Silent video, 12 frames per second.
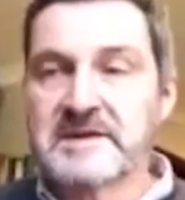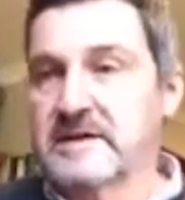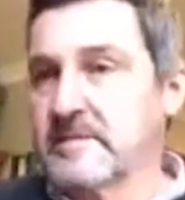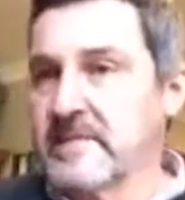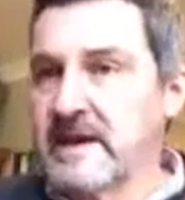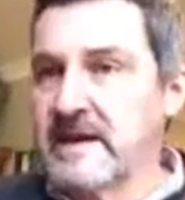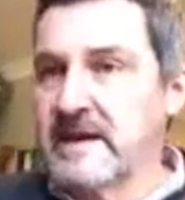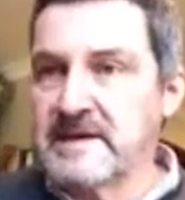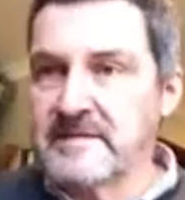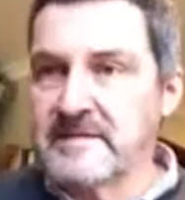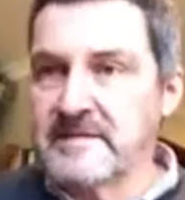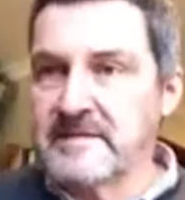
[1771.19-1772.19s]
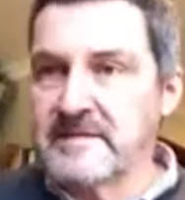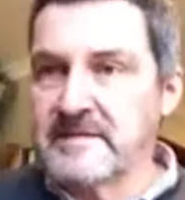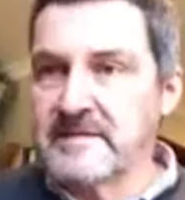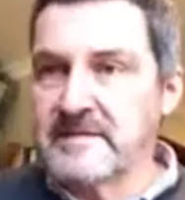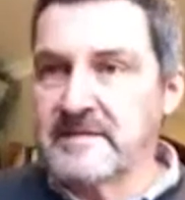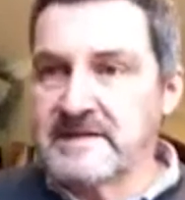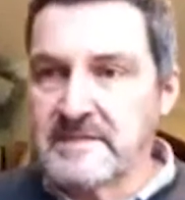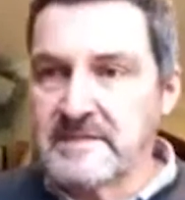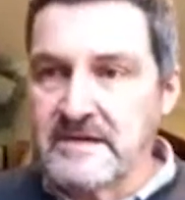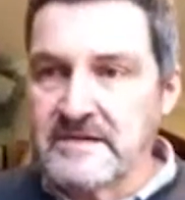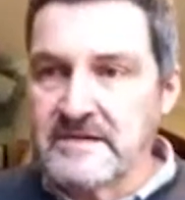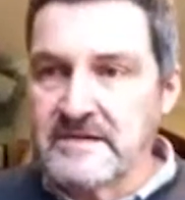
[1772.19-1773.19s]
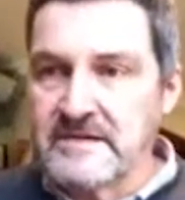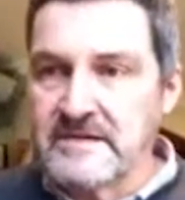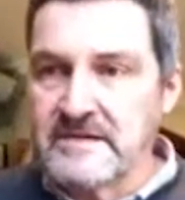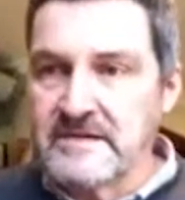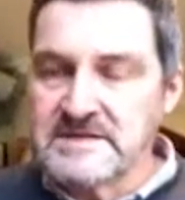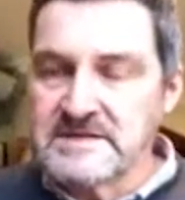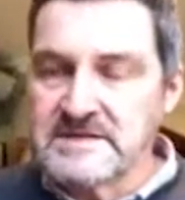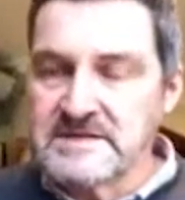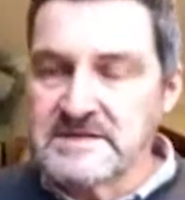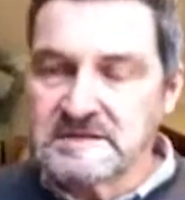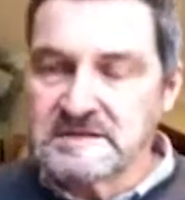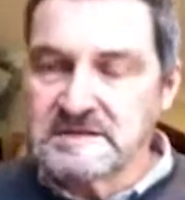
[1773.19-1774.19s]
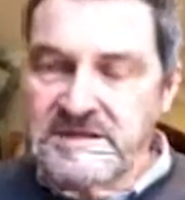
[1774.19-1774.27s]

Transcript: explicitly ban same-sex marriages in the Marriage Act.